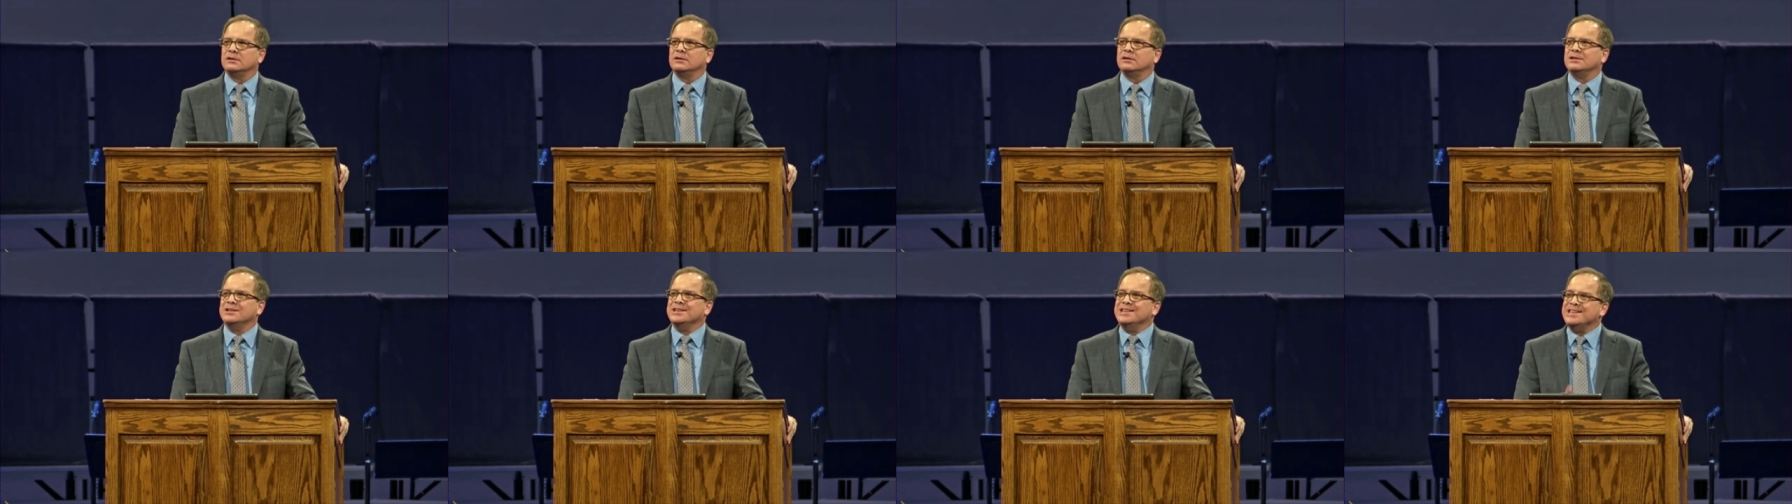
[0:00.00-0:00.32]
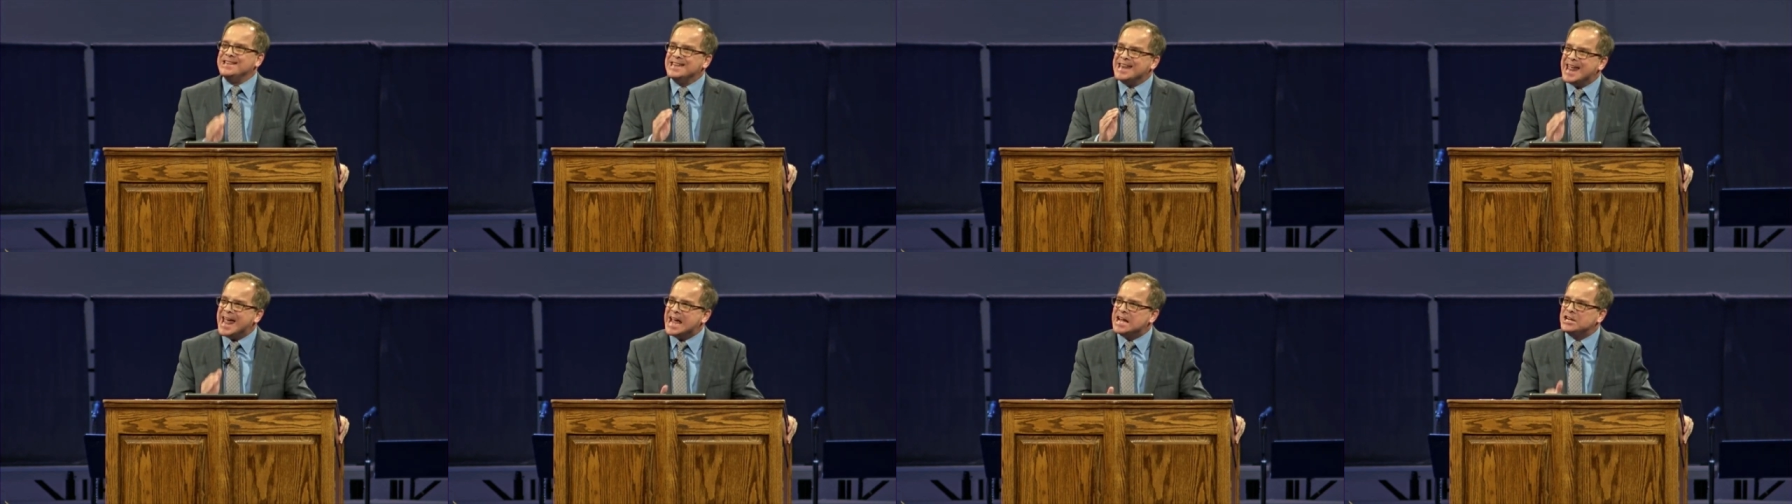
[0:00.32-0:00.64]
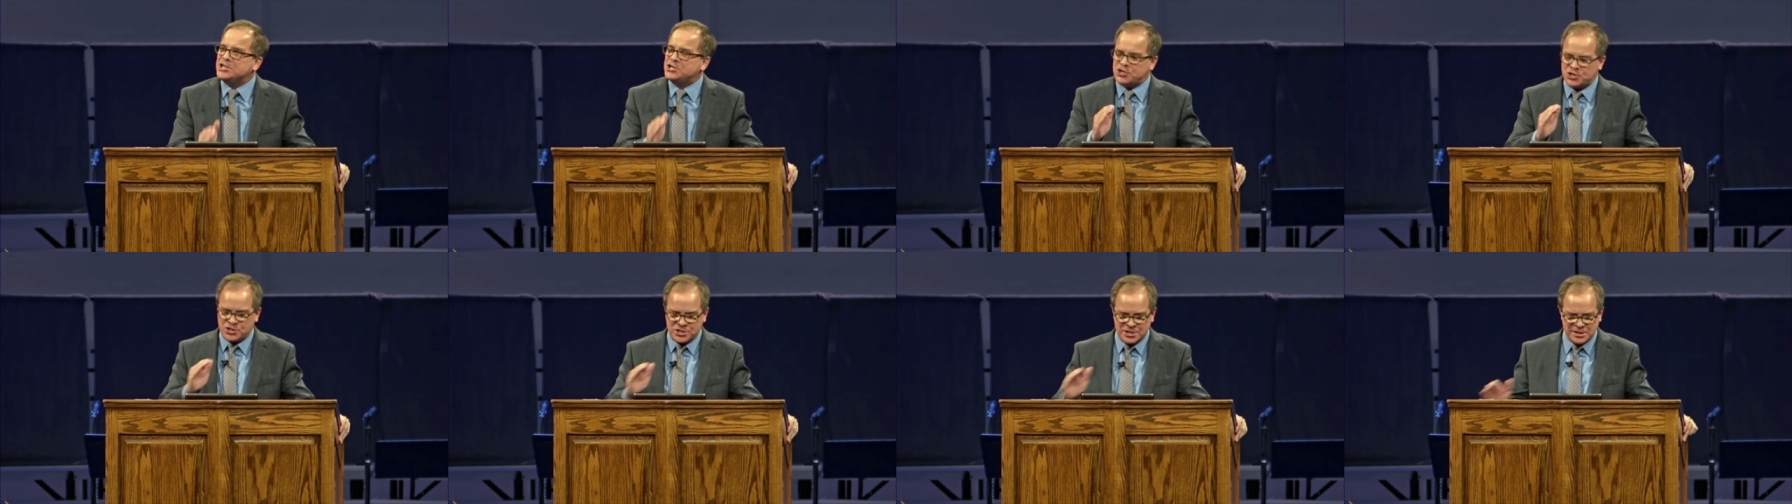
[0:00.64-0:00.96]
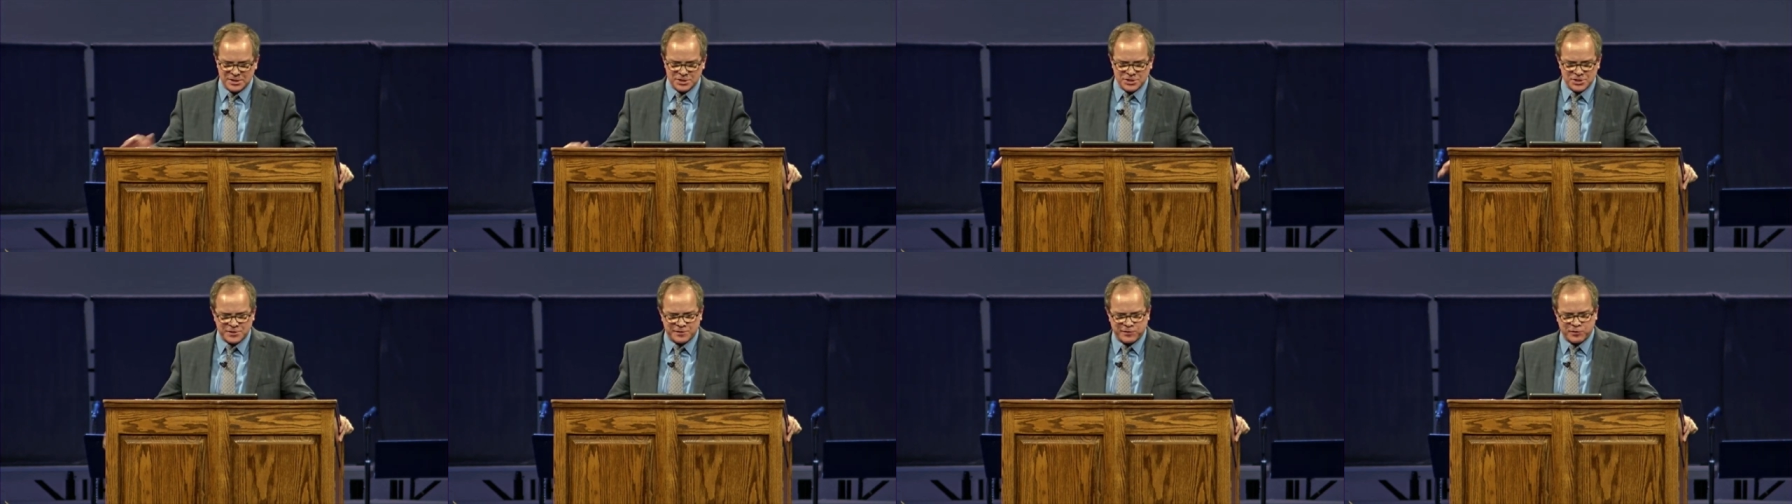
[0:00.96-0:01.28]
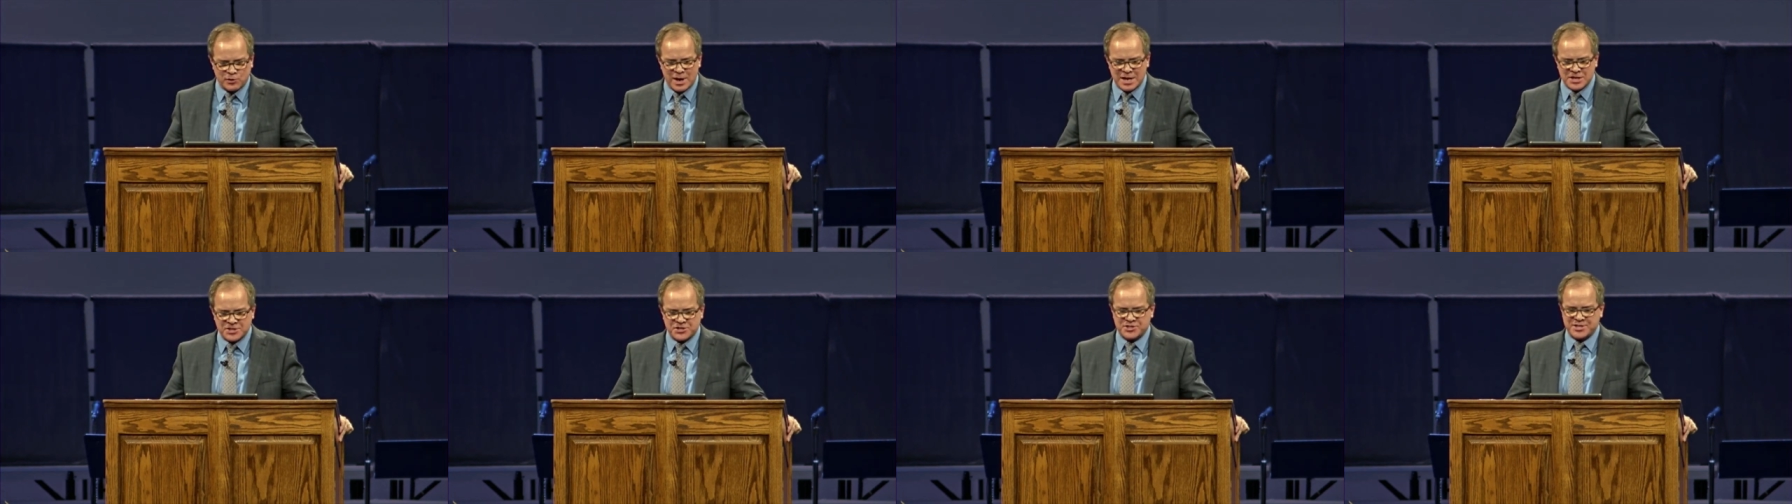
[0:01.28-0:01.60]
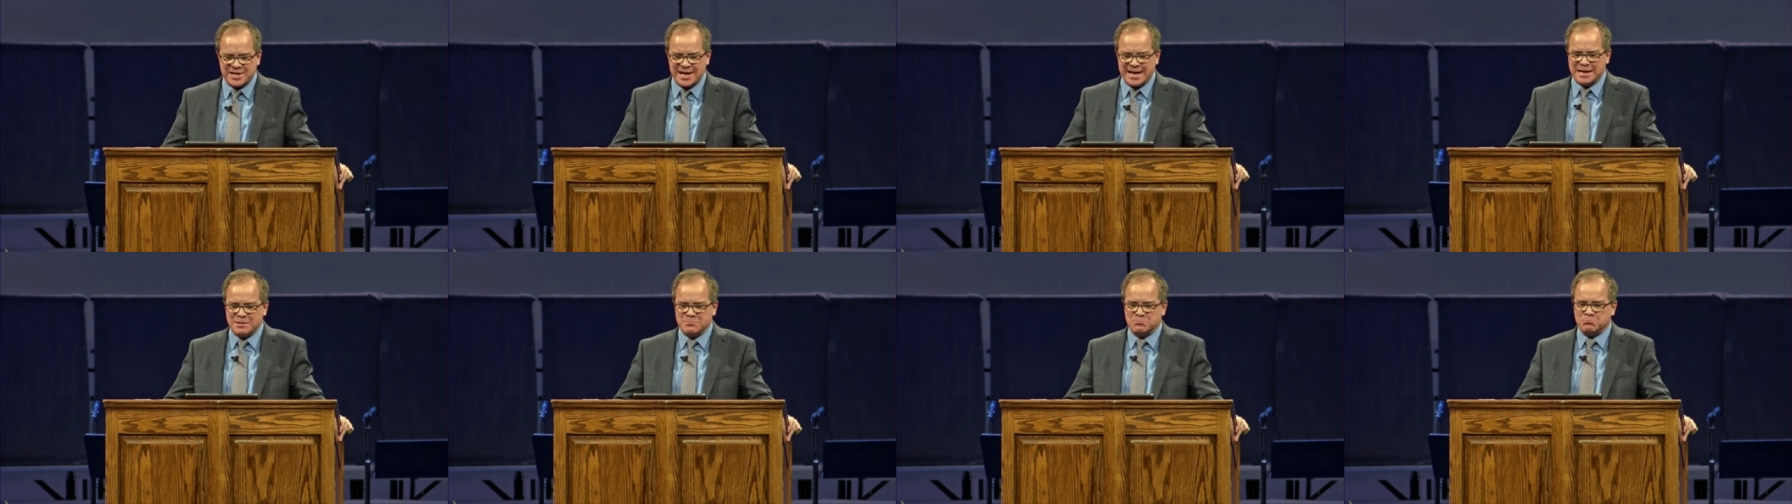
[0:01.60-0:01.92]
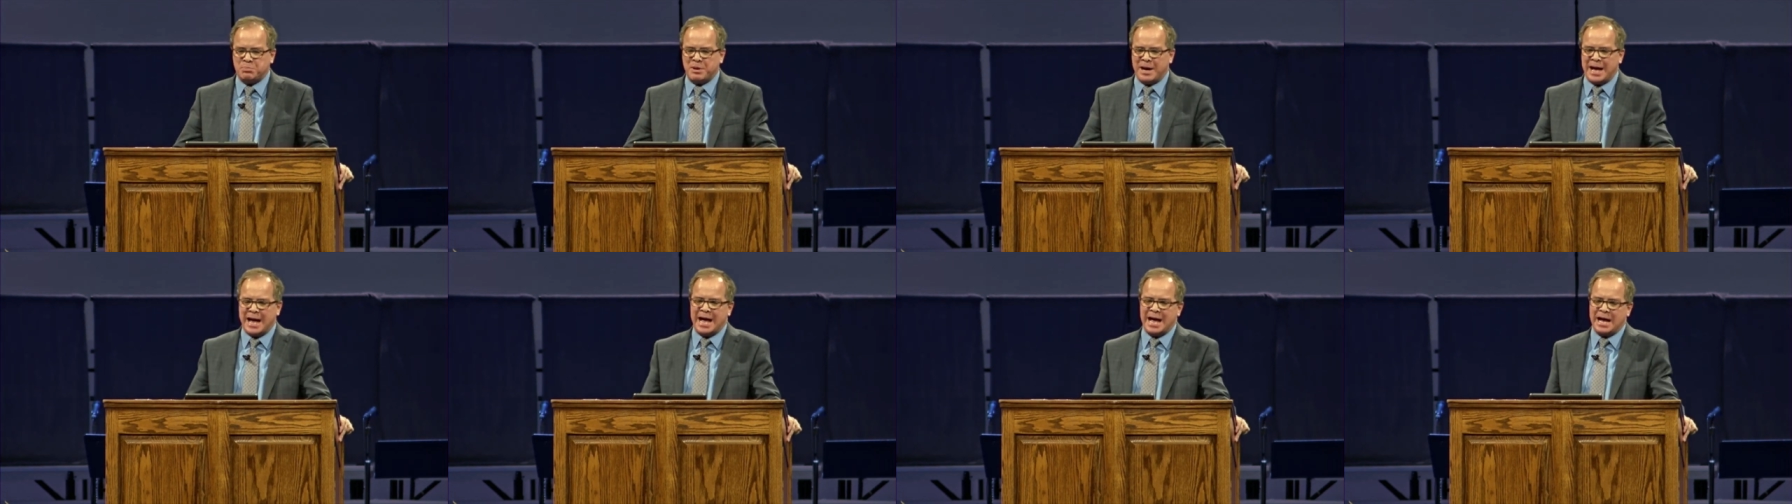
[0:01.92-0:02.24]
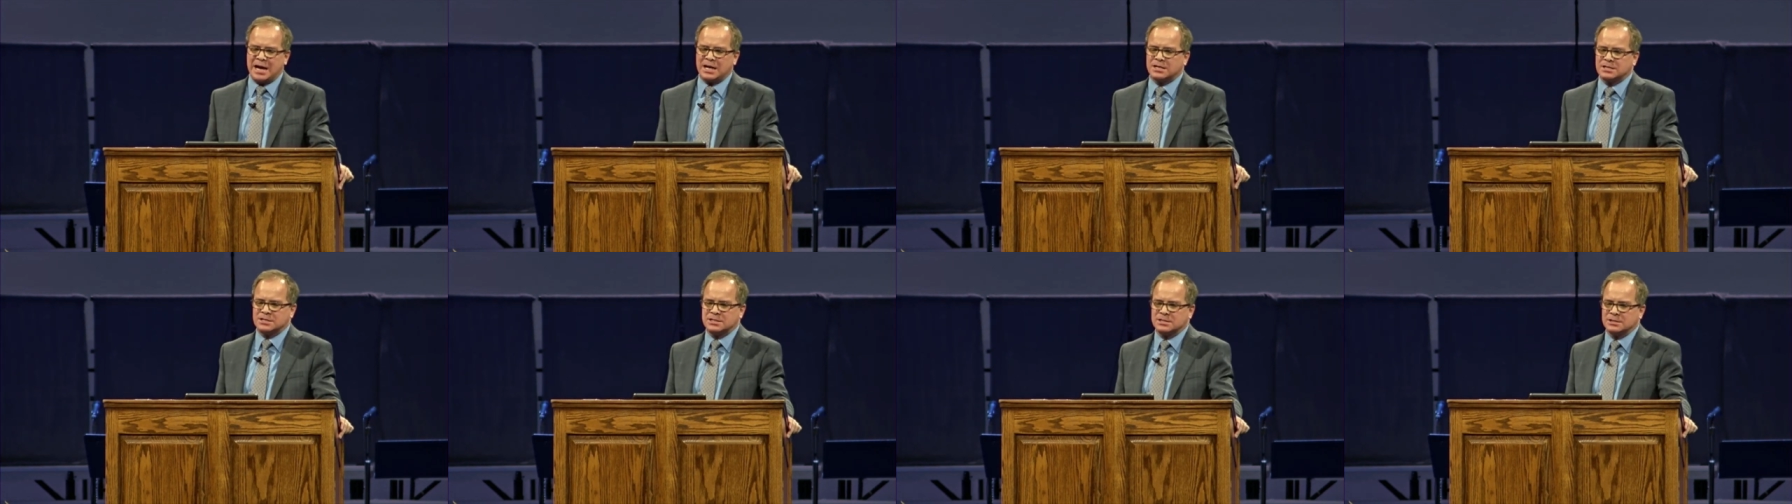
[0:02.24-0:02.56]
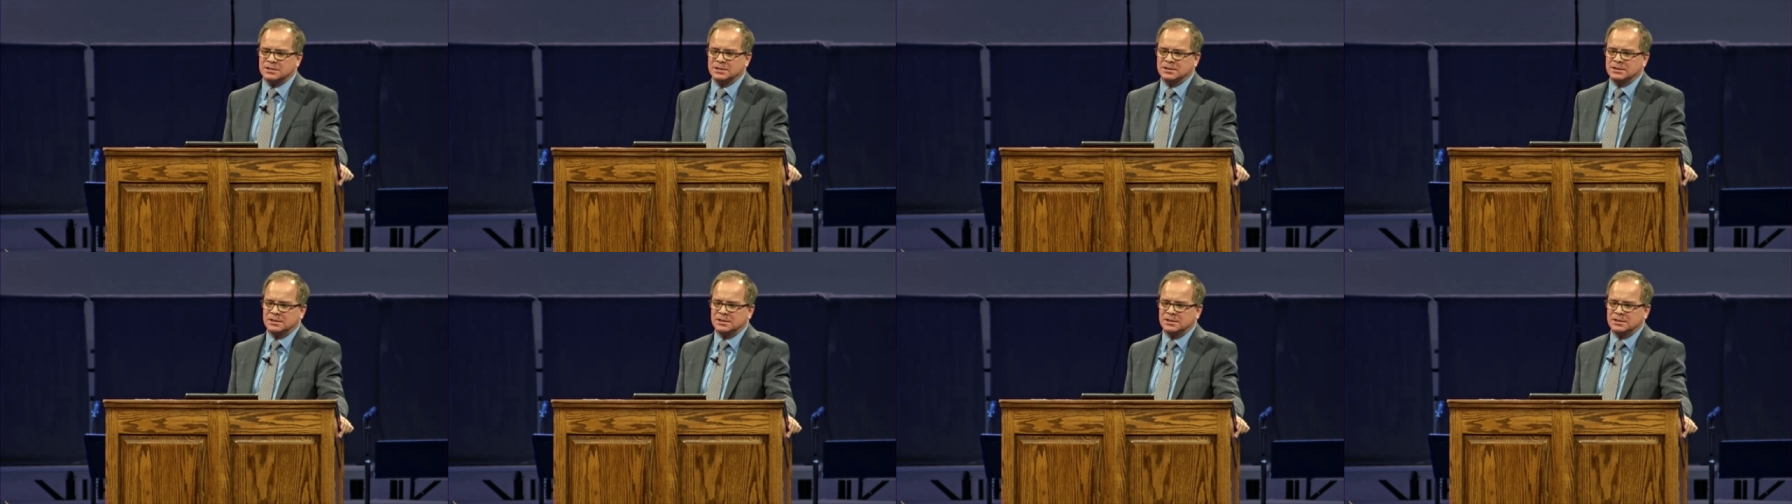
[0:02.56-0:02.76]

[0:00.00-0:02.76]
nations for us to impact.